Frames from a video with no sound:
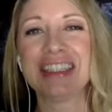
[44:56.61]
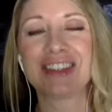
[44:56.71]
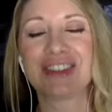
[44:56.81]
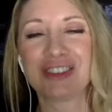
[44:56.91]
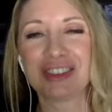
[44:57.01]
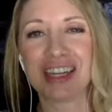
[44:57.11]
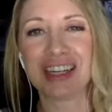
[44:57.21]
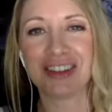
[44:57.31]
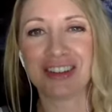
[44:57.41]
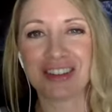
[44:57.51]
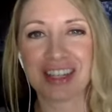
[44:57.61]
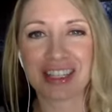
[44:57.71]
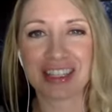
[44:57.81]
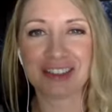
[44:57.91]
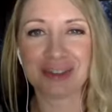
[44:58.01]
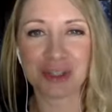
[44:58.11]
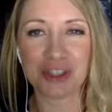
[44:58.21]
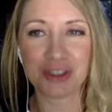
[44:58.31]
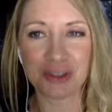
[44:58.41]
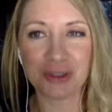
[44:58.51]
internal dialogue that can
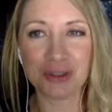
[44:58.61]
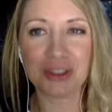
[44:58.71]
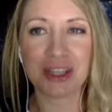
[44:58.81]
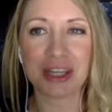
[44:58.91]
result